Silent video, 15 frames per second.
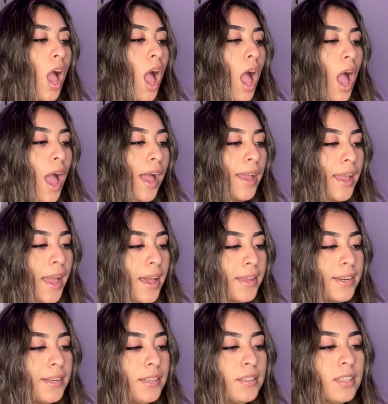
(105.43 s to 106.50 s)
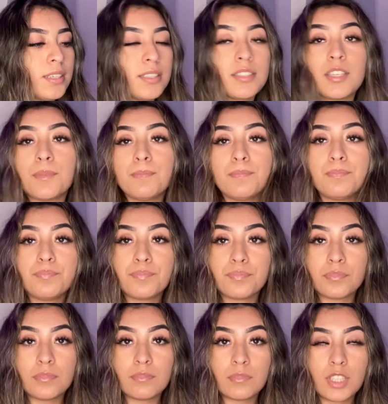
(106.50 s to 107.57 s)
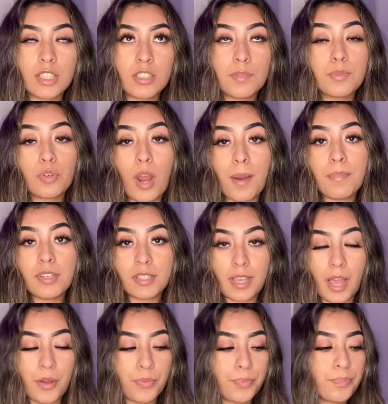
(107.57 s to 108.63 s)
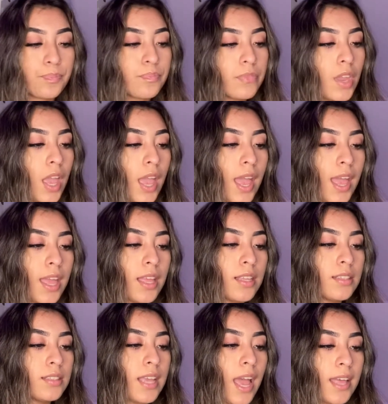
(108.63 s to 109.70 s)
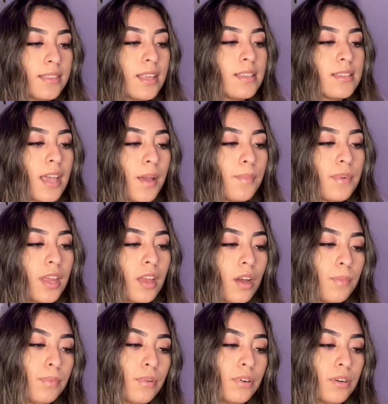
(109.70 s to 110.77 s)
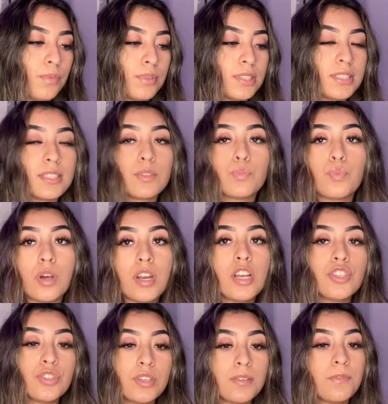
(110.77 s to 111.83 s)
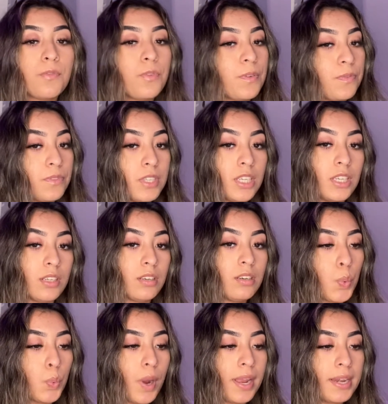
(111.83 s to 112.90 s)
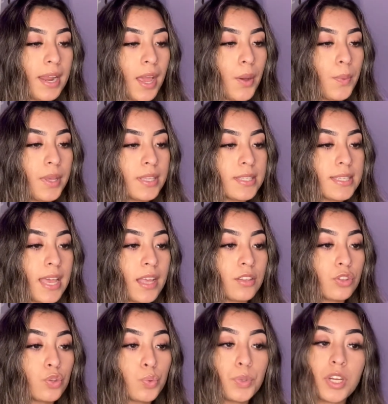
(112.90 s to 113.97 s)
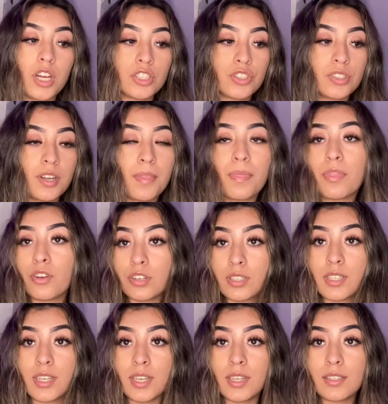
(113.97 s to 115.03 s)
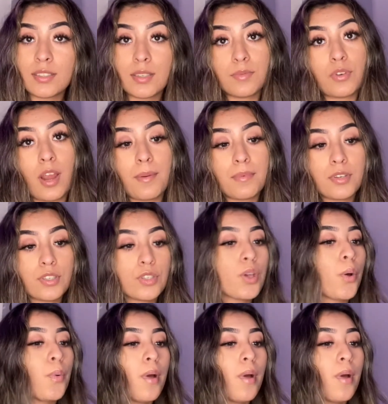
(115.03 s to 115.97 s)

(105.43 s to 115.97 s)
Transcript: i added the sub the subscribers count and at that time when I uploaded was 115 right now it's at 313 subscribers so